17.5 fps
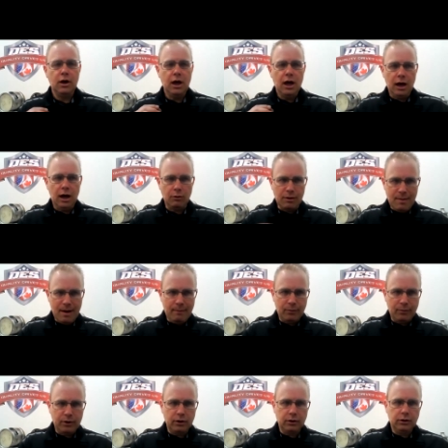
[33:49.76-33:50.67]
And
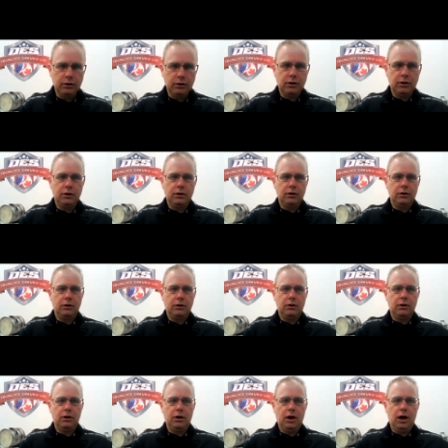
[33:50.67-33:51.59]
remember,
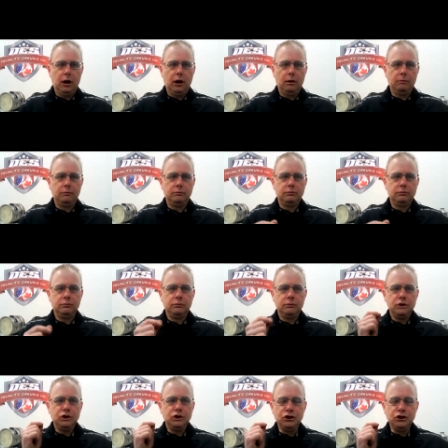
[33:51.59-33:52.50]

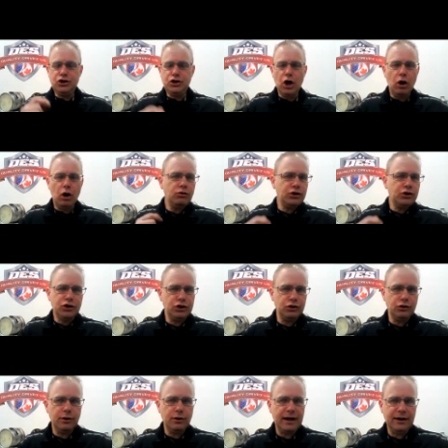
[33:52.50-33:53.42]
don't
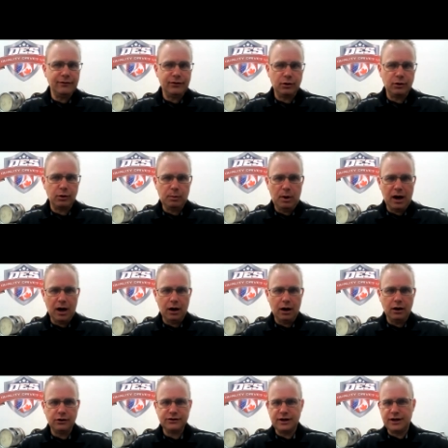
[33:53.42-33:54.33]
do any of your
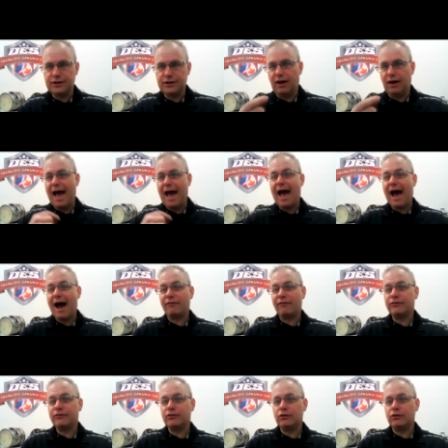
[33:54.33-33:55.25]
repairs until
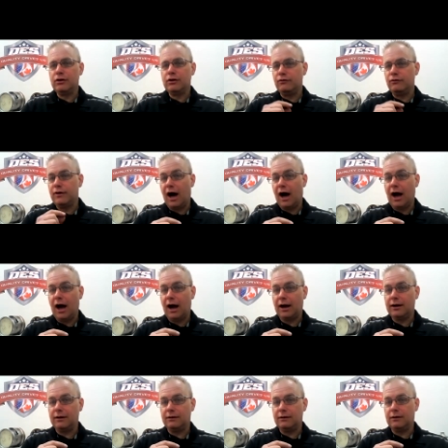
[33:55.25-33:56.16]
after you've
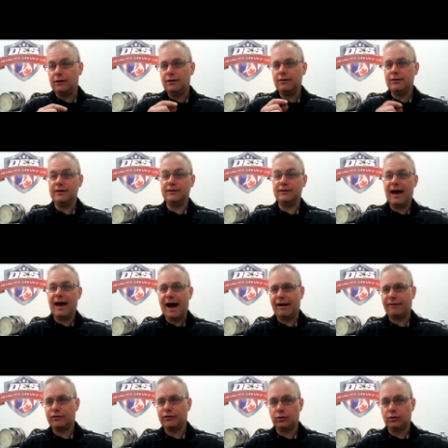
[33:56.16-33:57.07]
gotten this
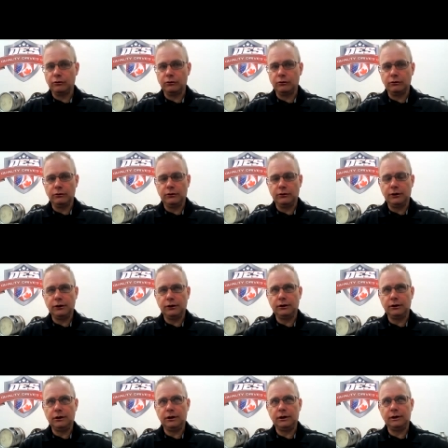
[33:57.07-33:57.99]
after
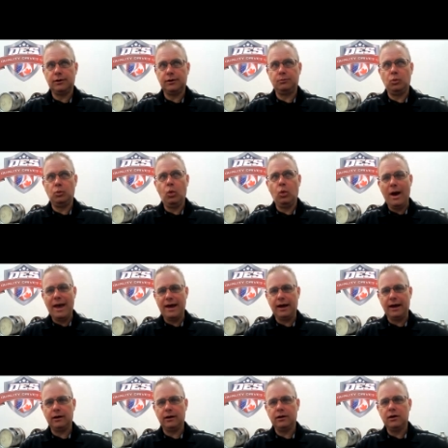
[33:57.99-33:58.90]

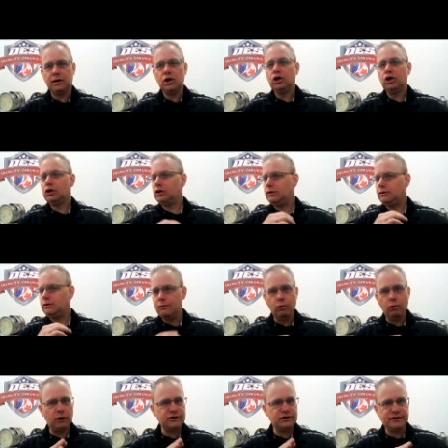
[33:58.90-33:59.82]
weighing.
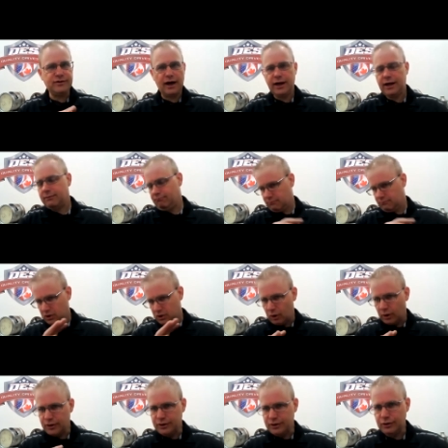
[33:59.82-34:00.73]
Once you've done it, go
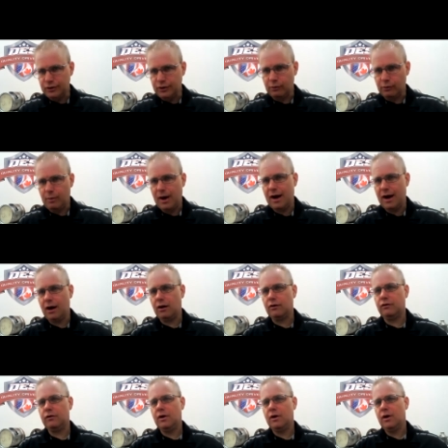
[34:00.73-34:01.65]
ahead and do your
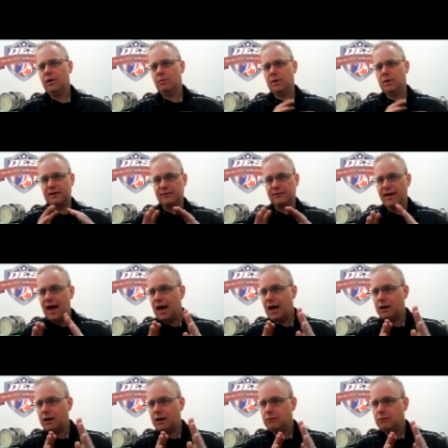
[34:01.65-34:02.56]
repairs, because
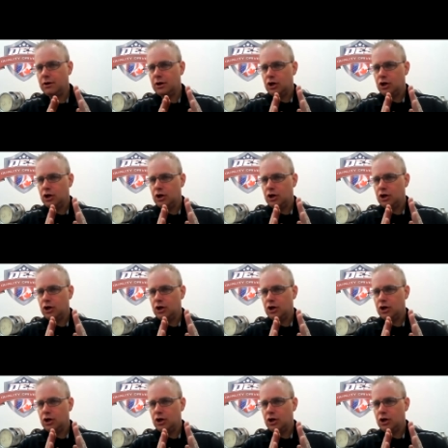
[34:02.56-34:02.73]
then